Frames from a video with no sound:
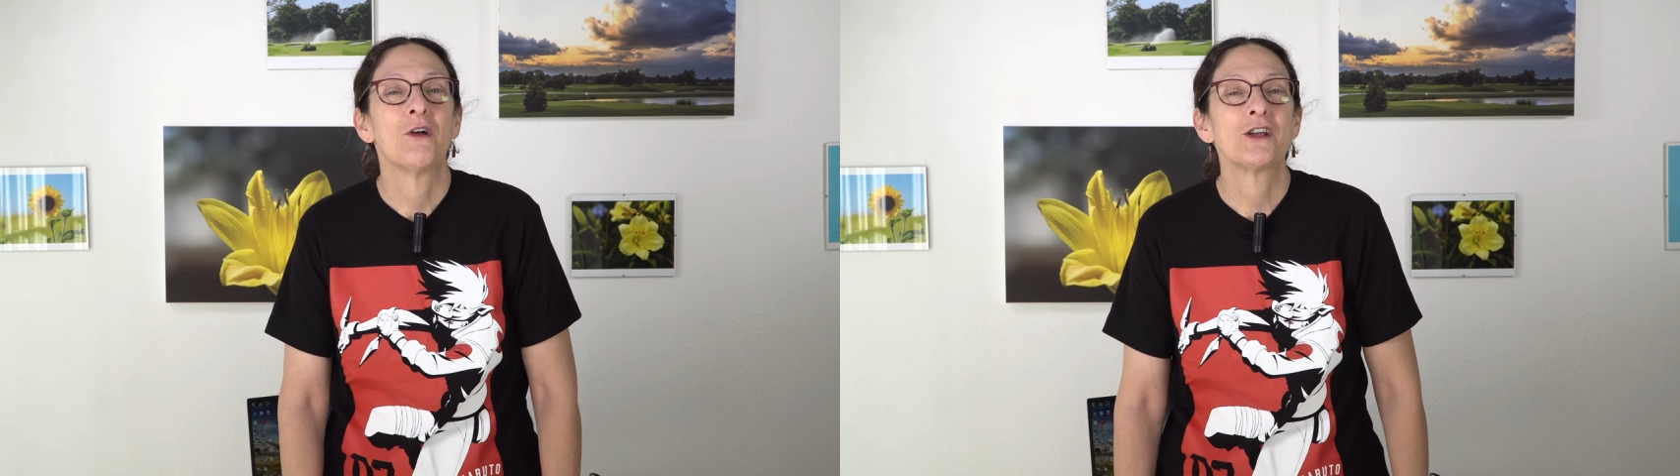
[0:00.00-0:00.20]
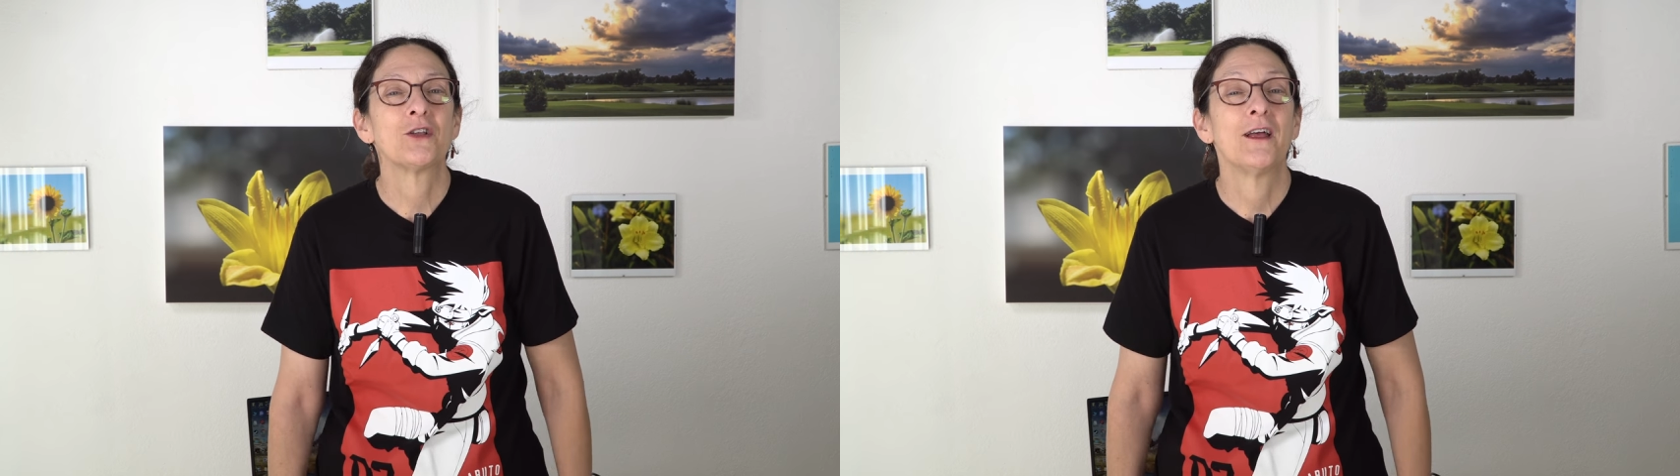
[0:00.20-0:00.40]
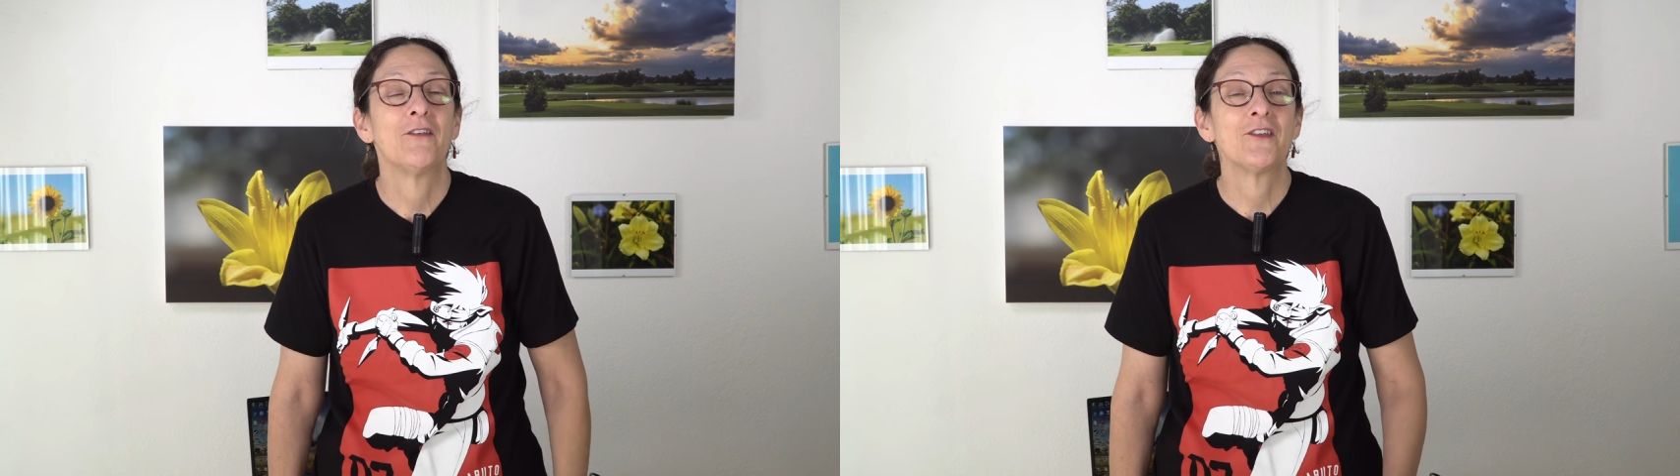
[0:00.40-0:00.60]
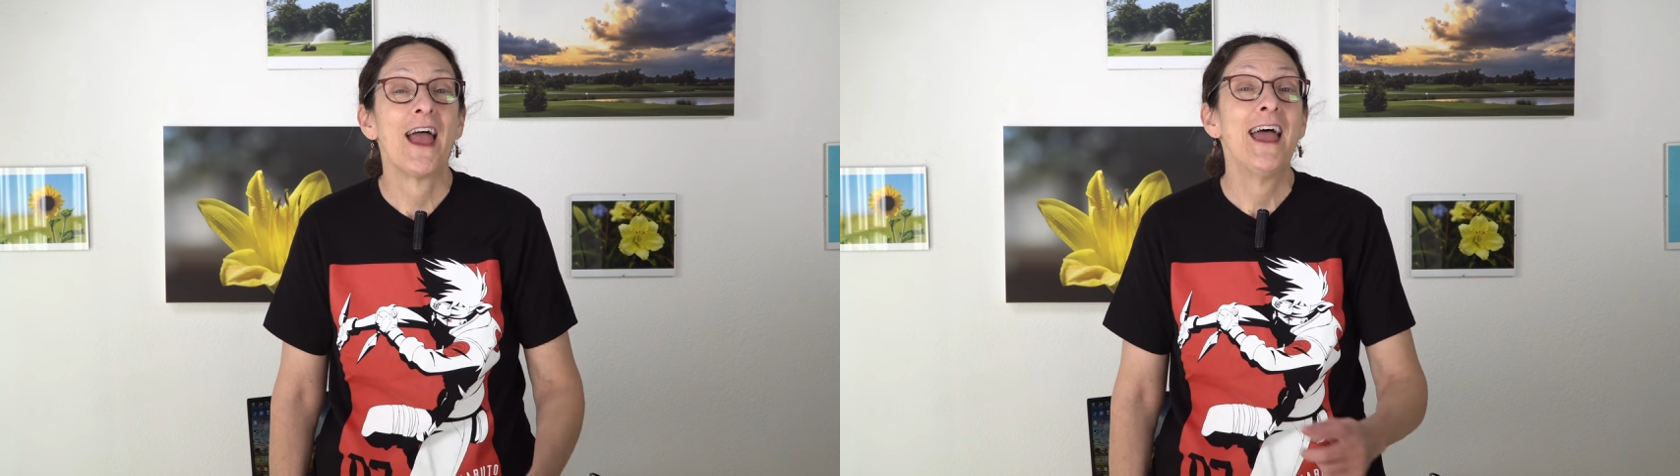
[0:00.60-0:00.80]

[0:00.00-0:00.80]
pressure levels,